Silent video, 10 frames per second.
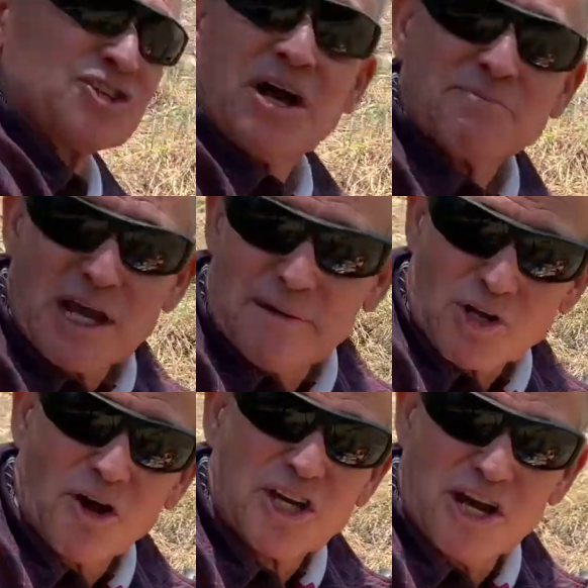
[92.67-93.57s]
Sometimes
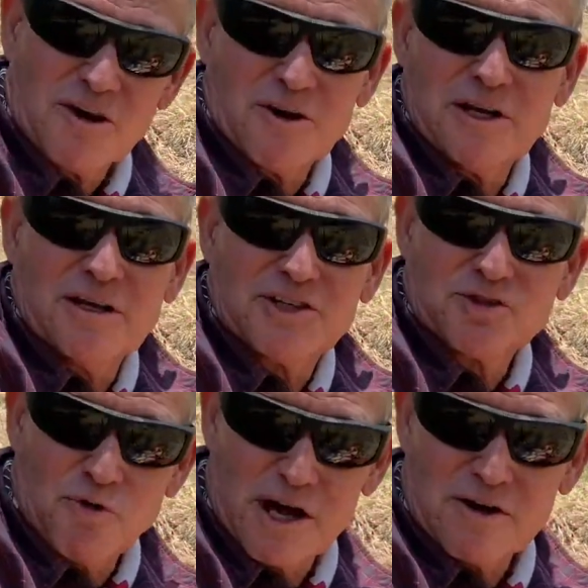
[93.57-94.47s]
I'll carry a
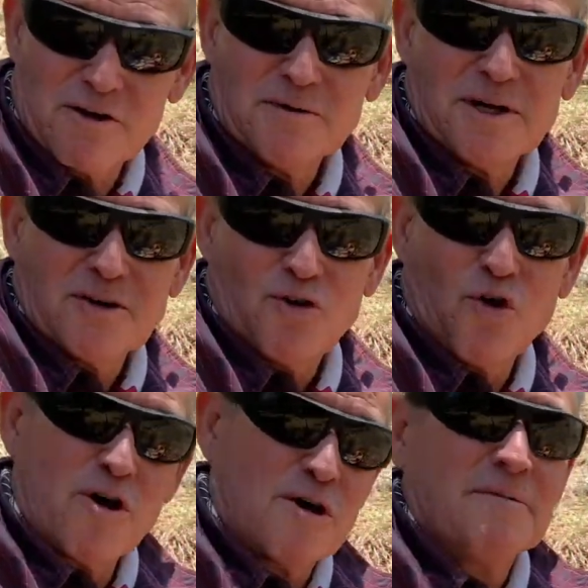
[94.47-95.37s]
sweater
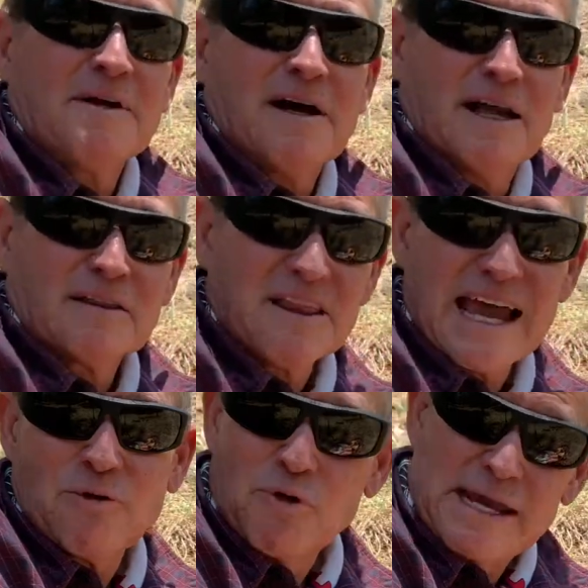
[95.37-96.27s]
or a
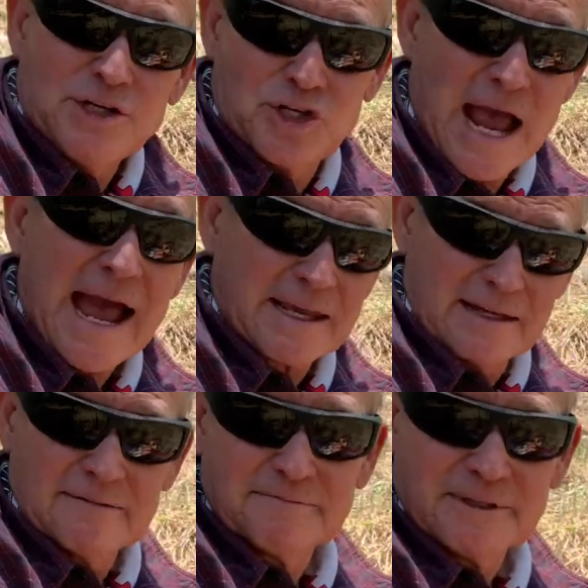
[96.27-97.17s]
lightweight
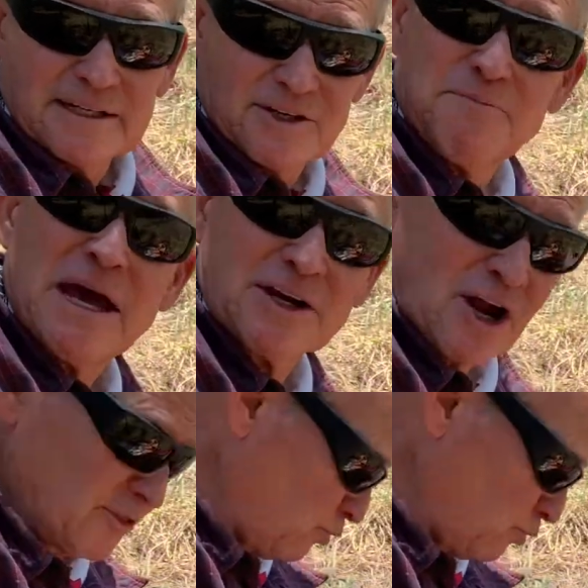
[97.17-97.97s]
jacket, depending on